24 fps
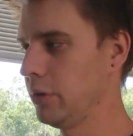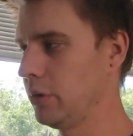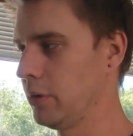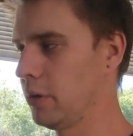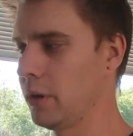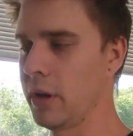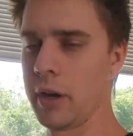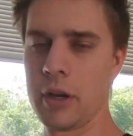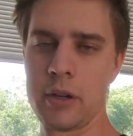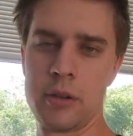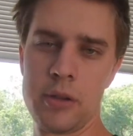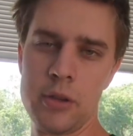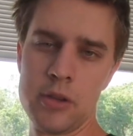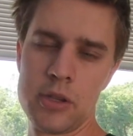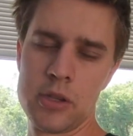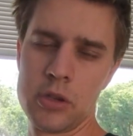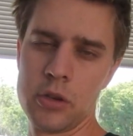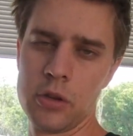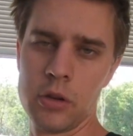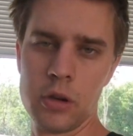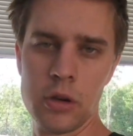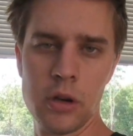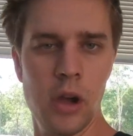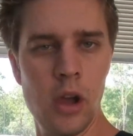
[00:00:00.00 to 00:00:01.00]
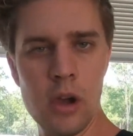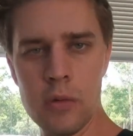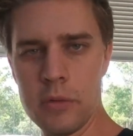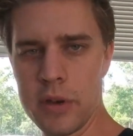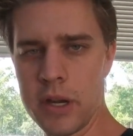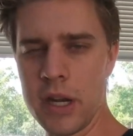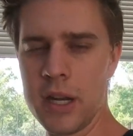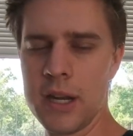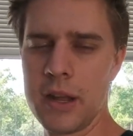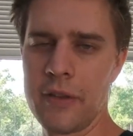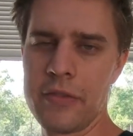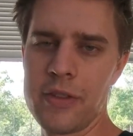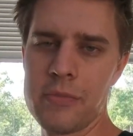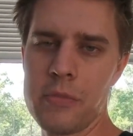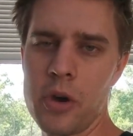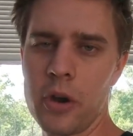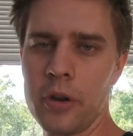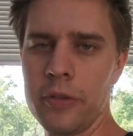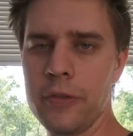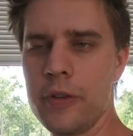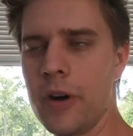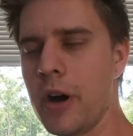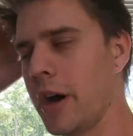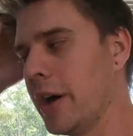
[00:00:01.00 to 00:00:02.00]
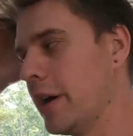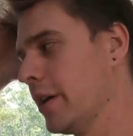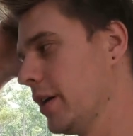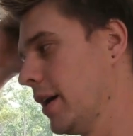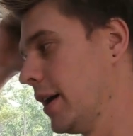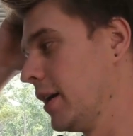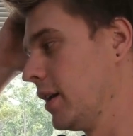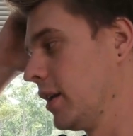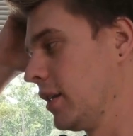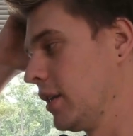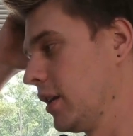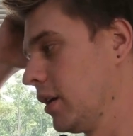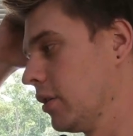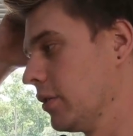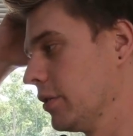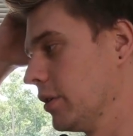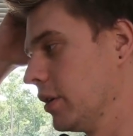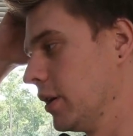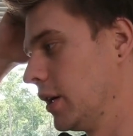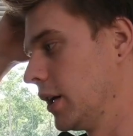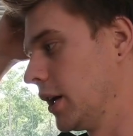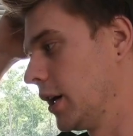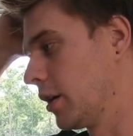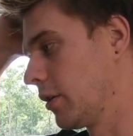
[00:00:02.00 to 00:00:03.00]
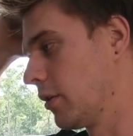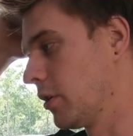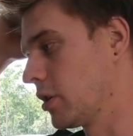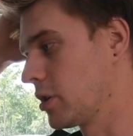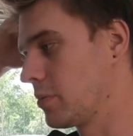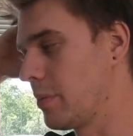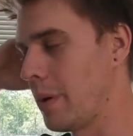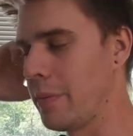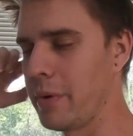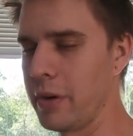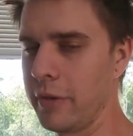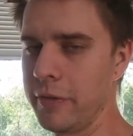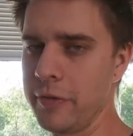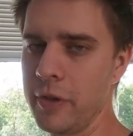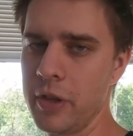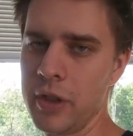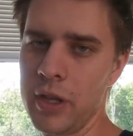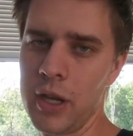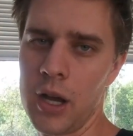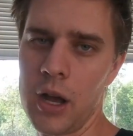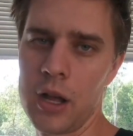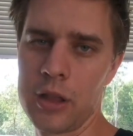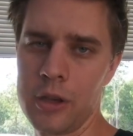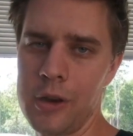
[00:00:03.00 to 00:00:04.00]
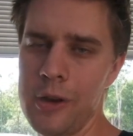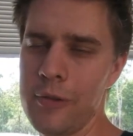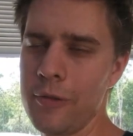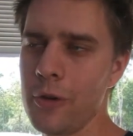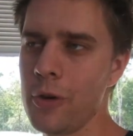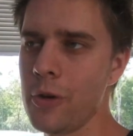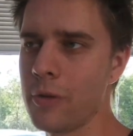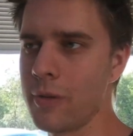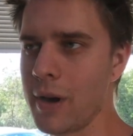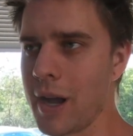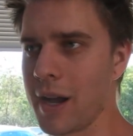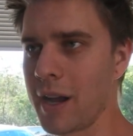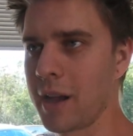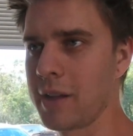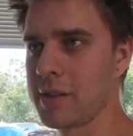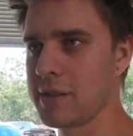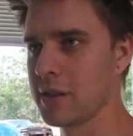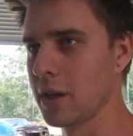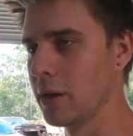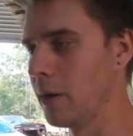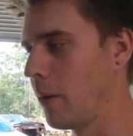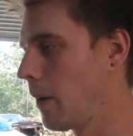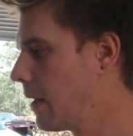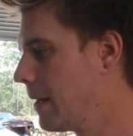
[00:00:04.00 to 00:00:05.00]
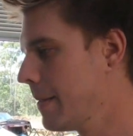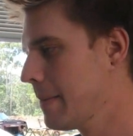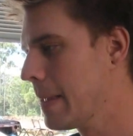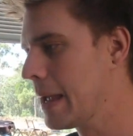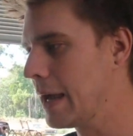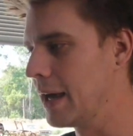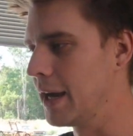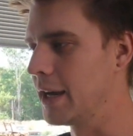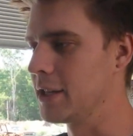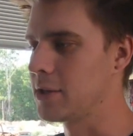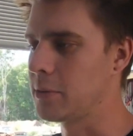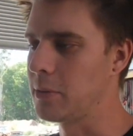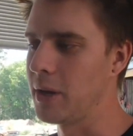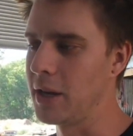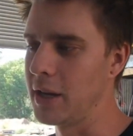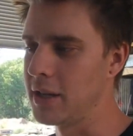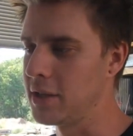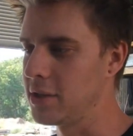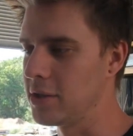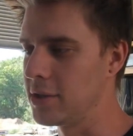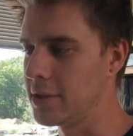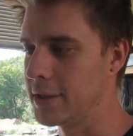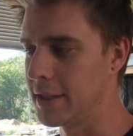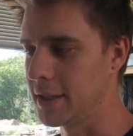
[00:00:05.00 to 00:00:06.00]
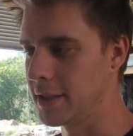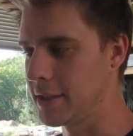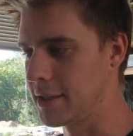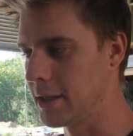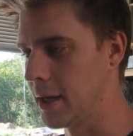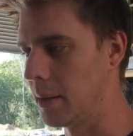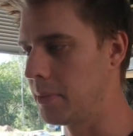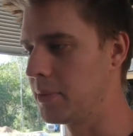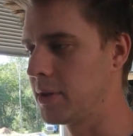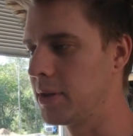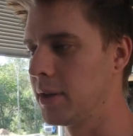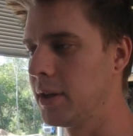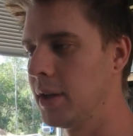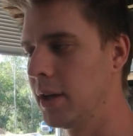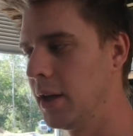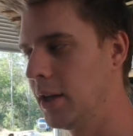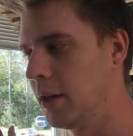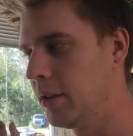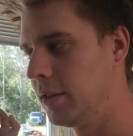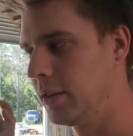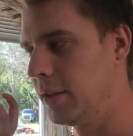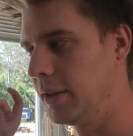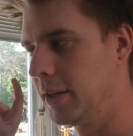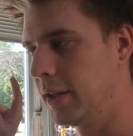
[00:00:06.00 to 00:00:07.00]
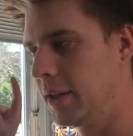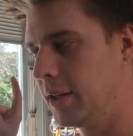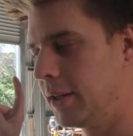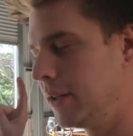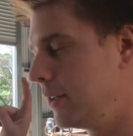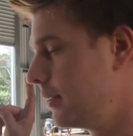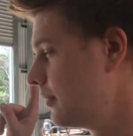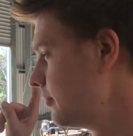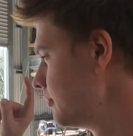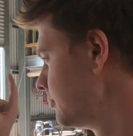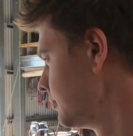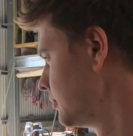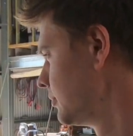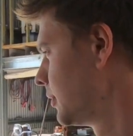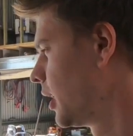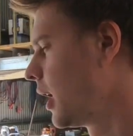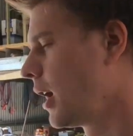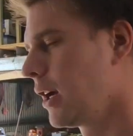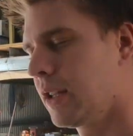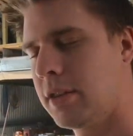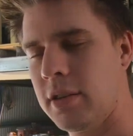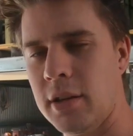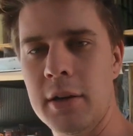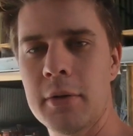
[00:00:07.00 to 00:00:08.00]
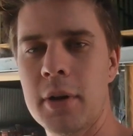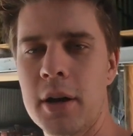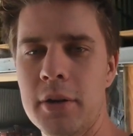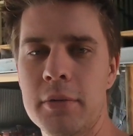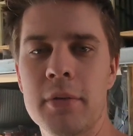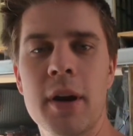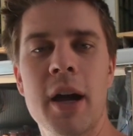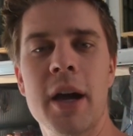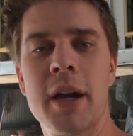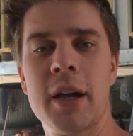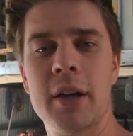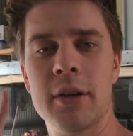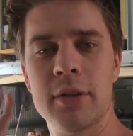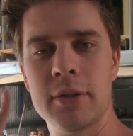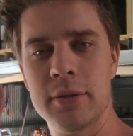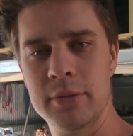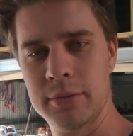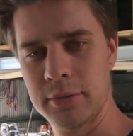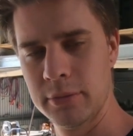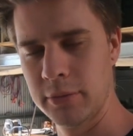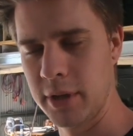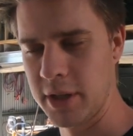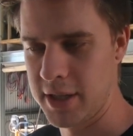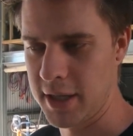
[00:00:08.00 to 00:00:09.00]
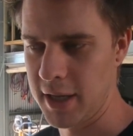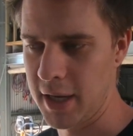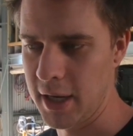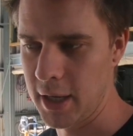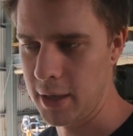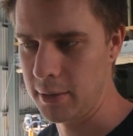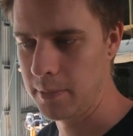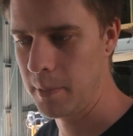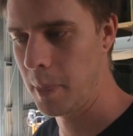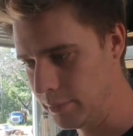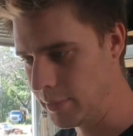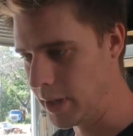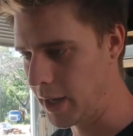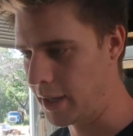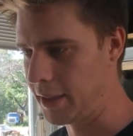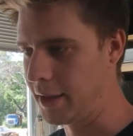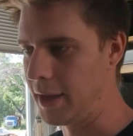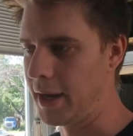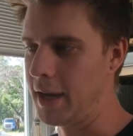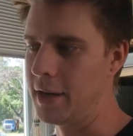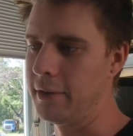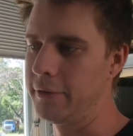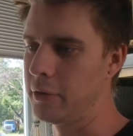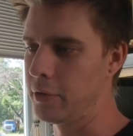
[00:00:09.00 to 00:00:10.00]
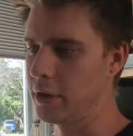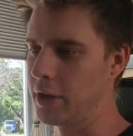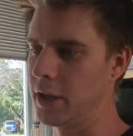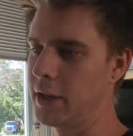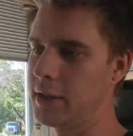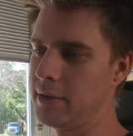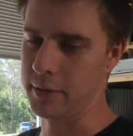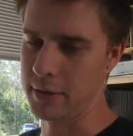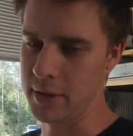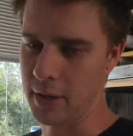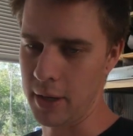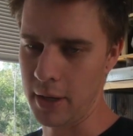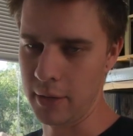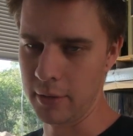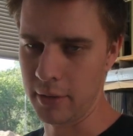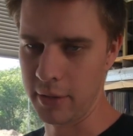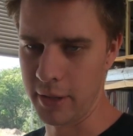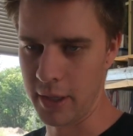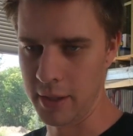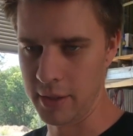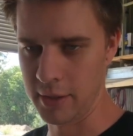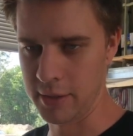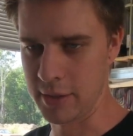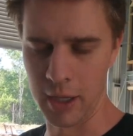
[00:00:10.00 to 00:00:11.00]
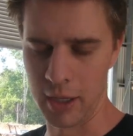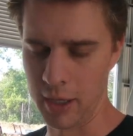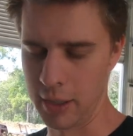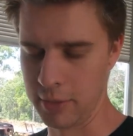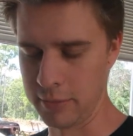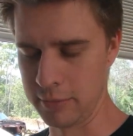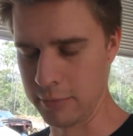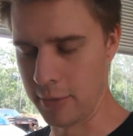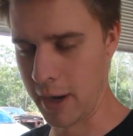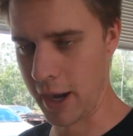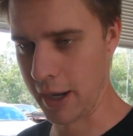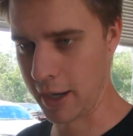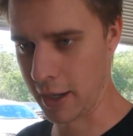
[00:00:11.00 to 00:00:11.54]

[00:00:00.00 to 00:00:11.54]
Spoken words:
Like you saw, we didn't have to modify anything on the cross member to fit the R34 rack, so it's ready to just accept the R31 rack once again, and the N14 tie rod ends and rack